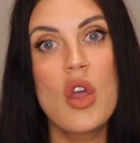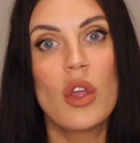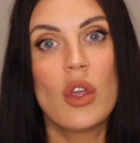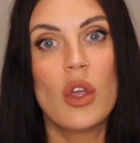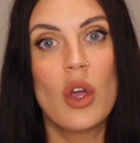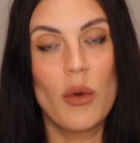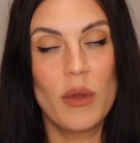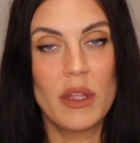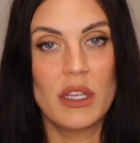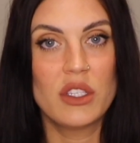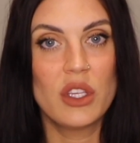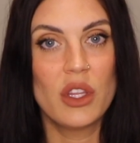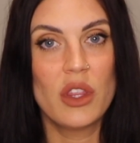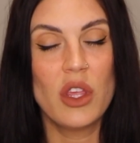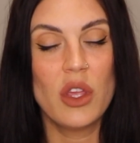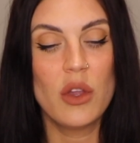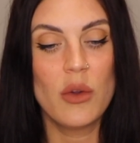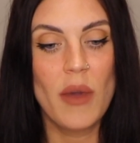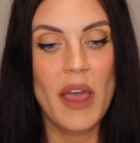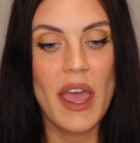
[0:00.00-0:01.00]
going to the
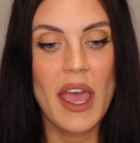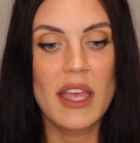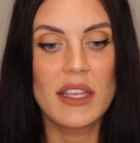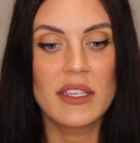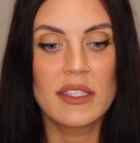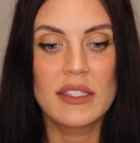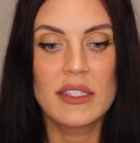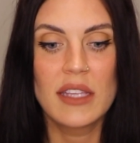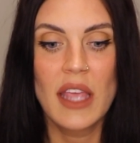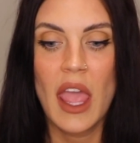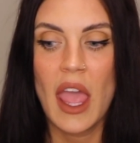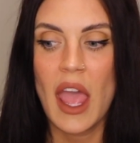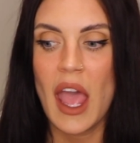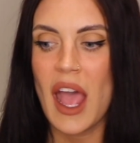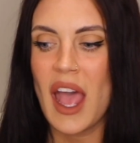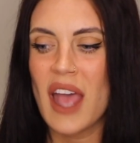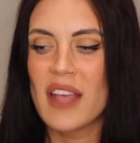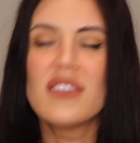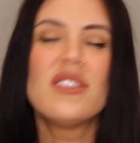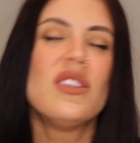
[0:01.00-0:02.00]
US,
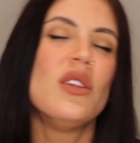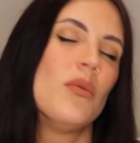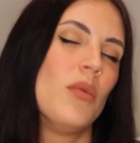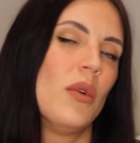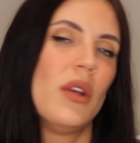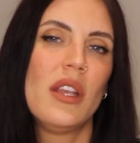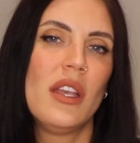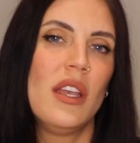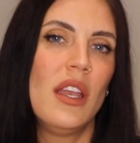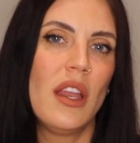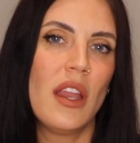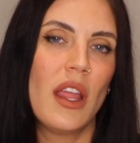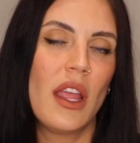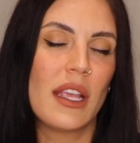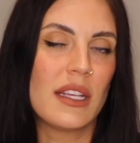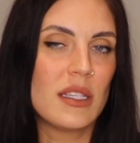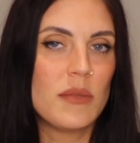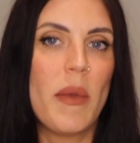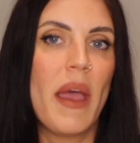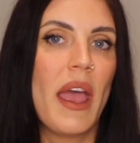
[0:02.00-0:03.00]
as you would
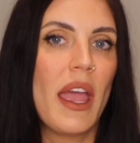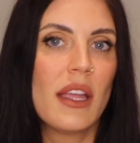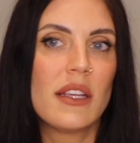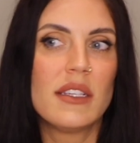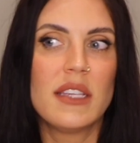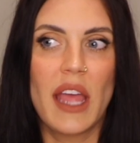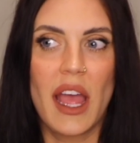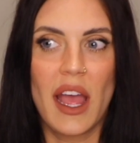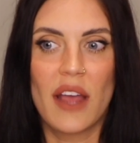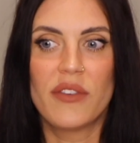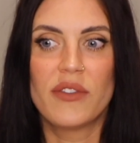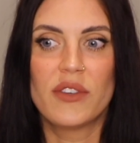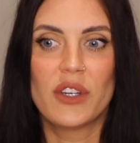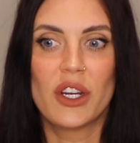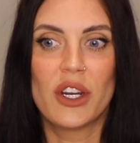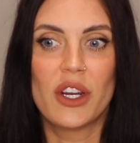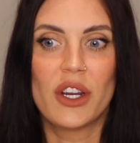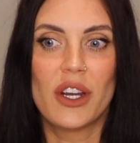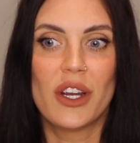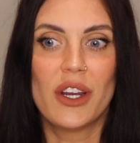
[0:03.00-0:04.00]
expect
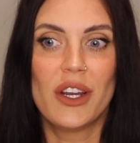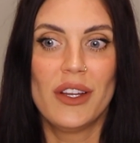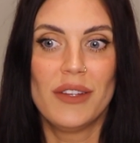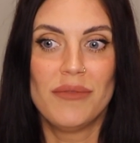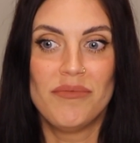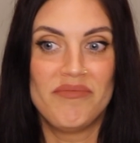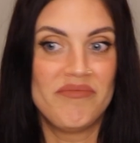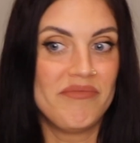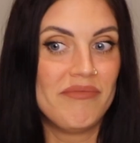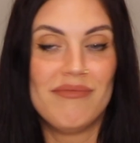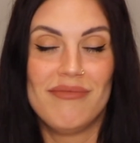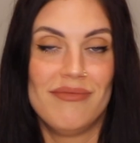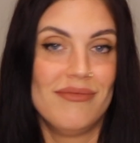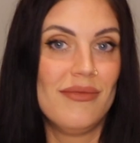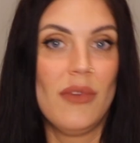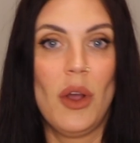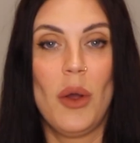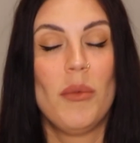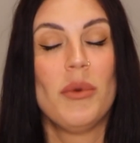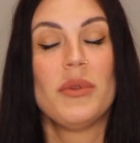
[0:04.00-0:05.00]
after
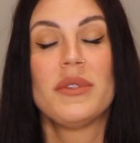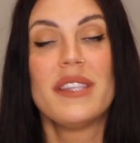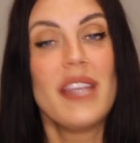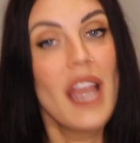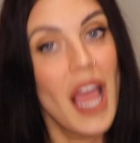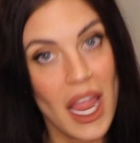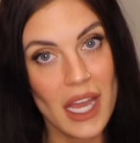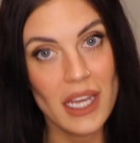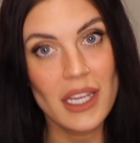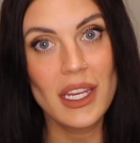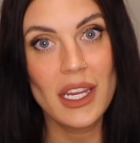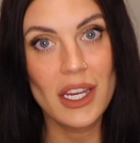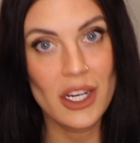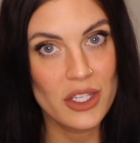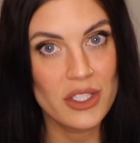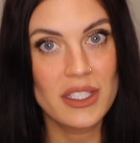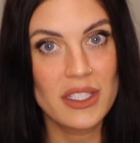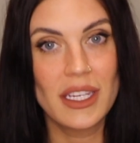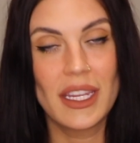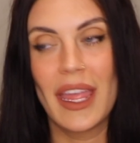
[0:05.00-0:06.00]
almost 9
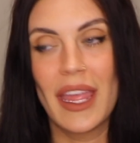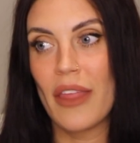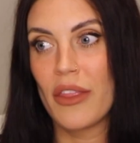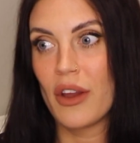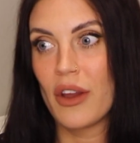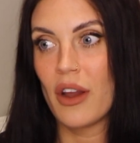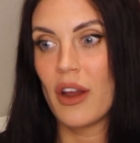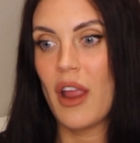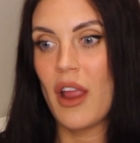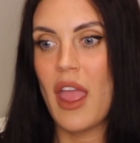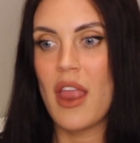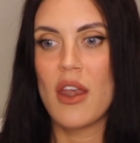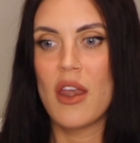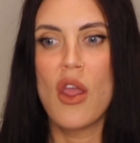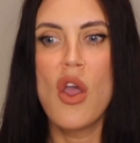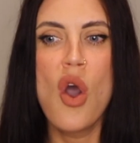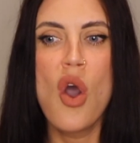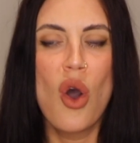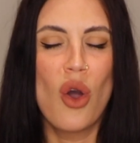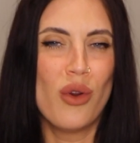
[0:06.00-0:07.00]
years together and
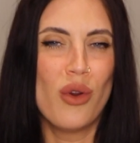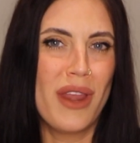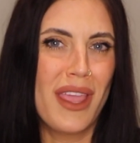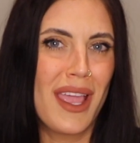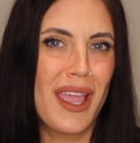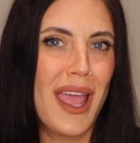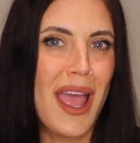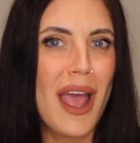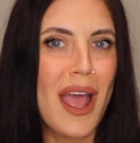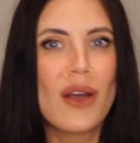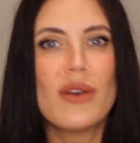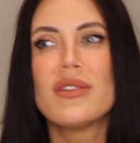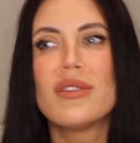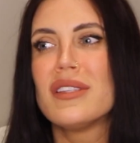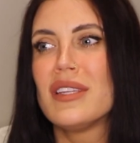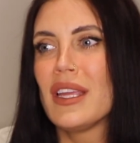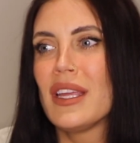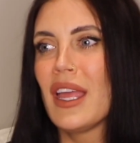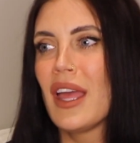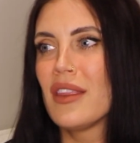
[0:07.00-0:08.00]
owning a
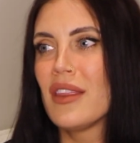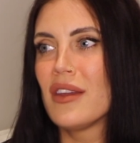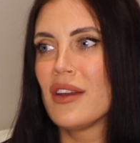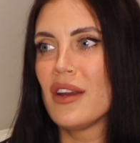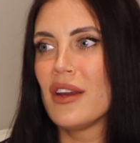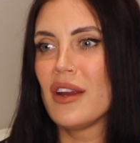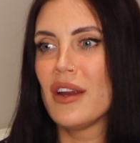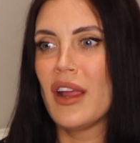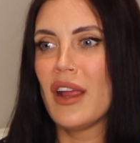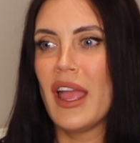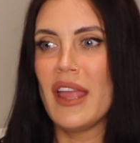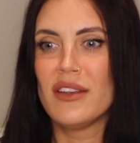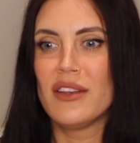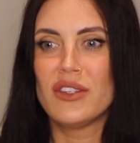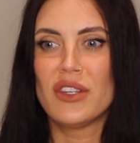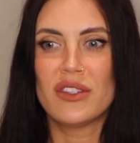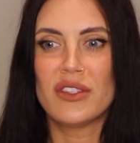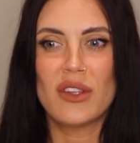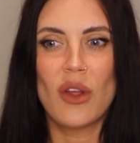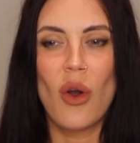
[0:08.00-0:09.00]
house together and
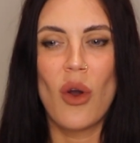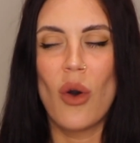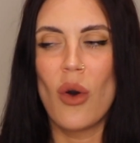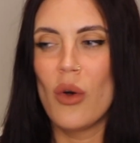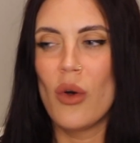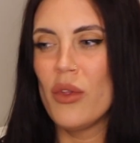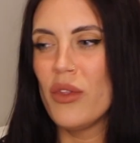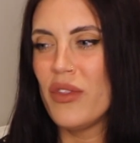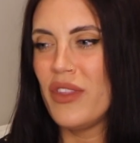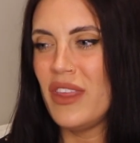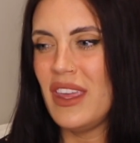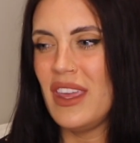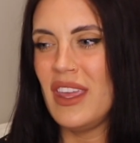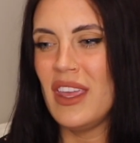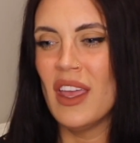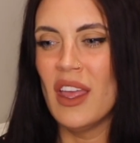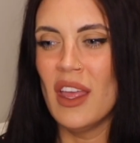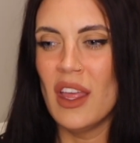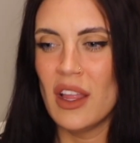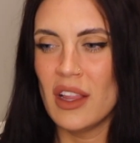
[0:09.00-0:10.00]
just all
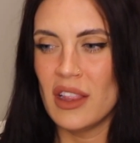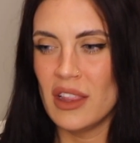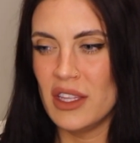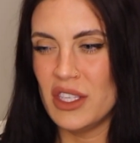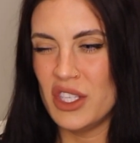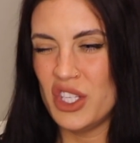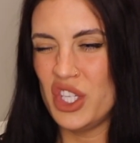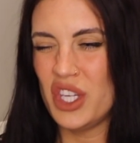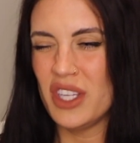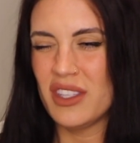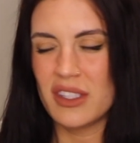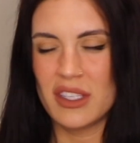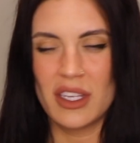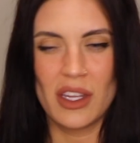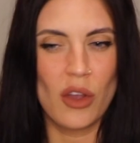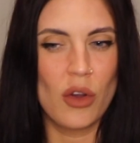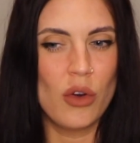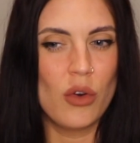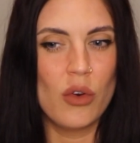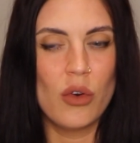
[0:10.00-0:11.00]
the
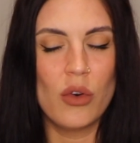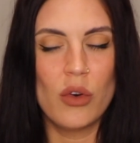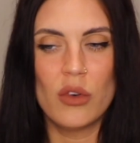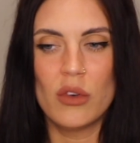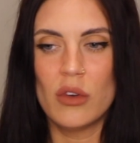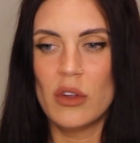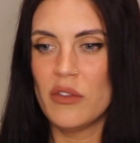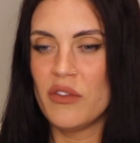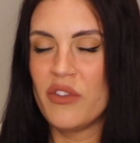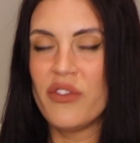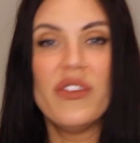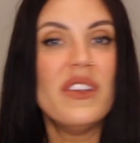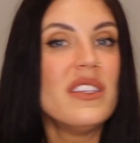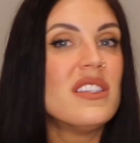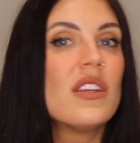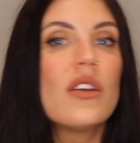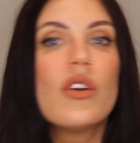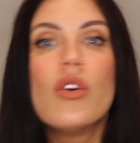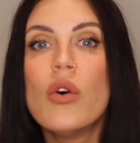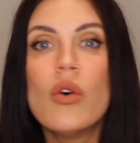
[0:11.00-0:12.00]
logistical,
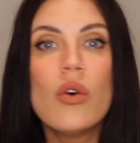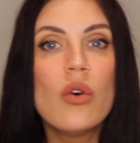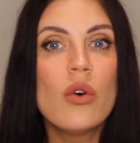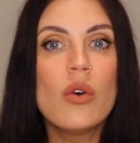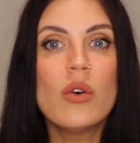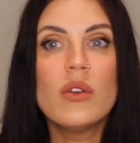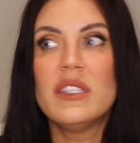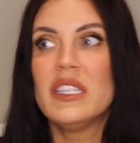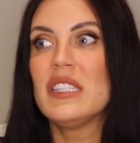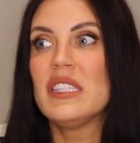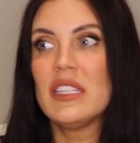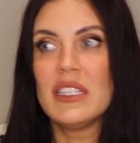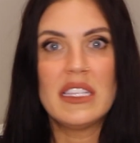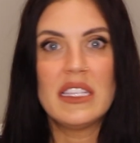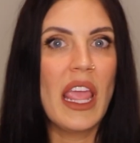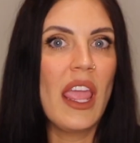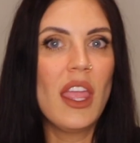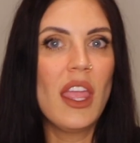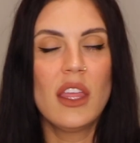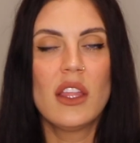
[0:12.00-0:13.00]
physical
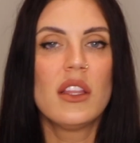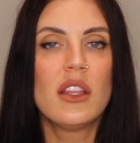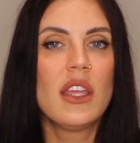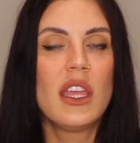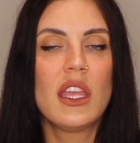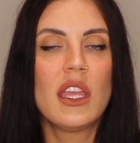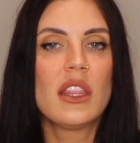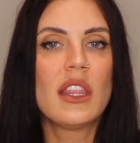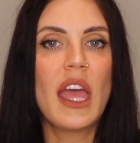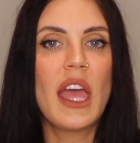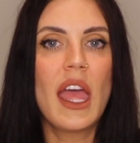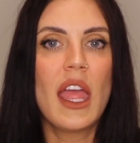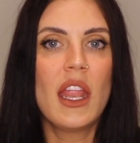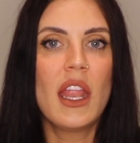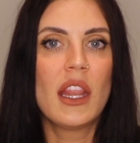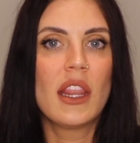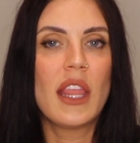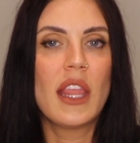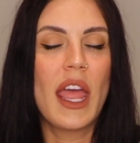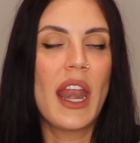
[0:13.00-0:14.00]
disentangling that
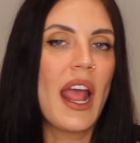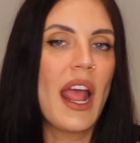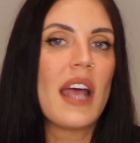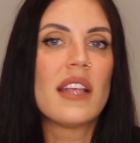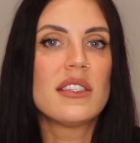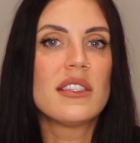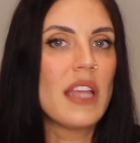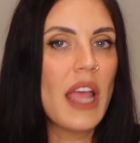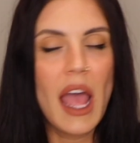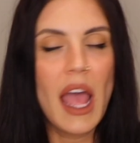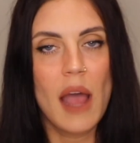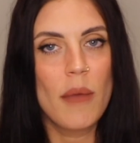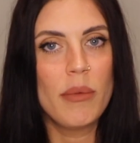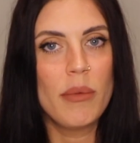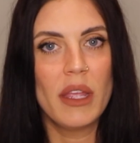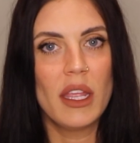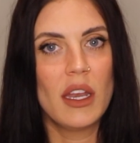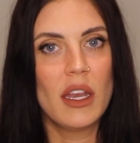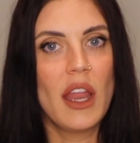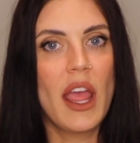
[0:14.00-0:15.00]
has to
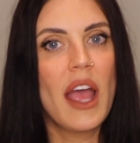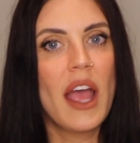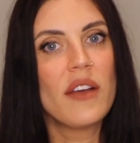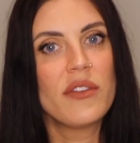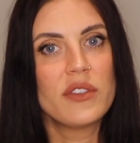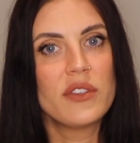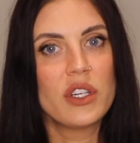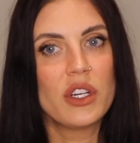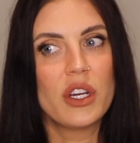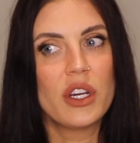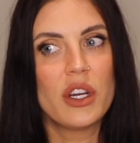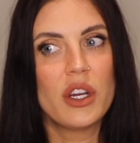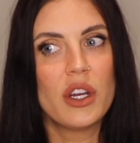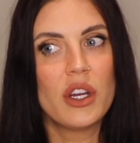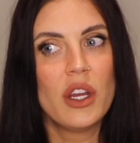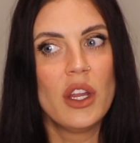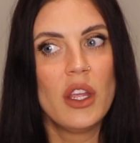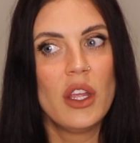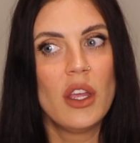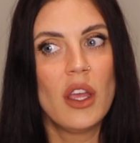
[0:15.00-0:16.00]
happen
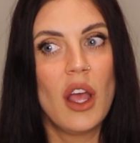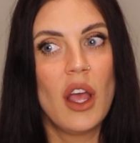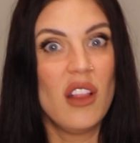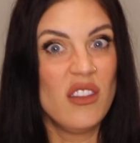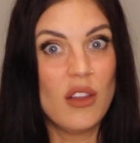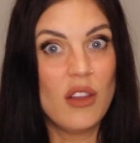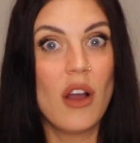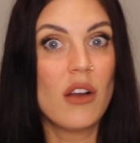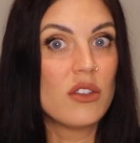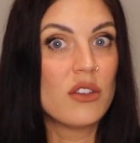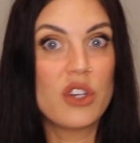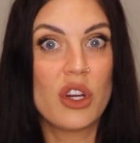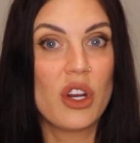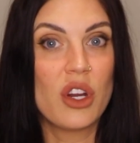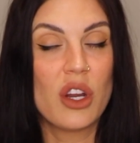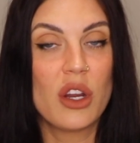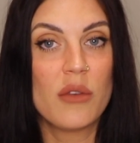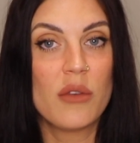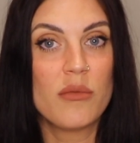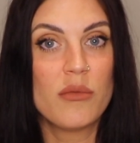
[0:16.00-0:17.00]
after a
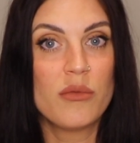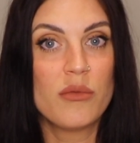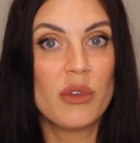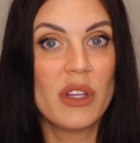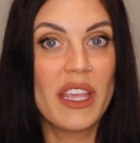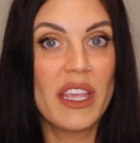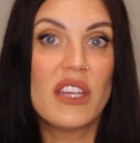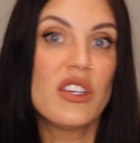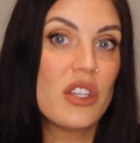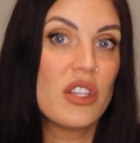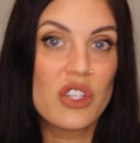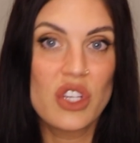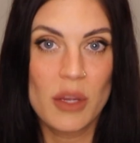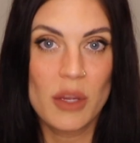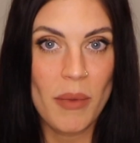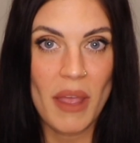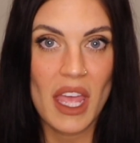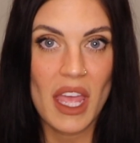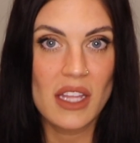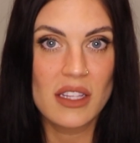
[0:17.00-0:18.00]
long-term
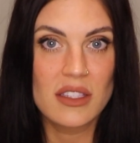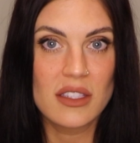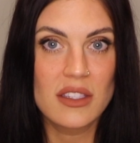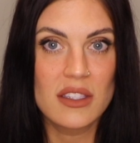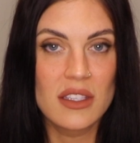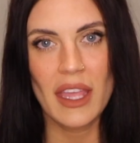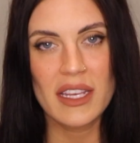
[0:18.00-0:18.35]
relationship ends.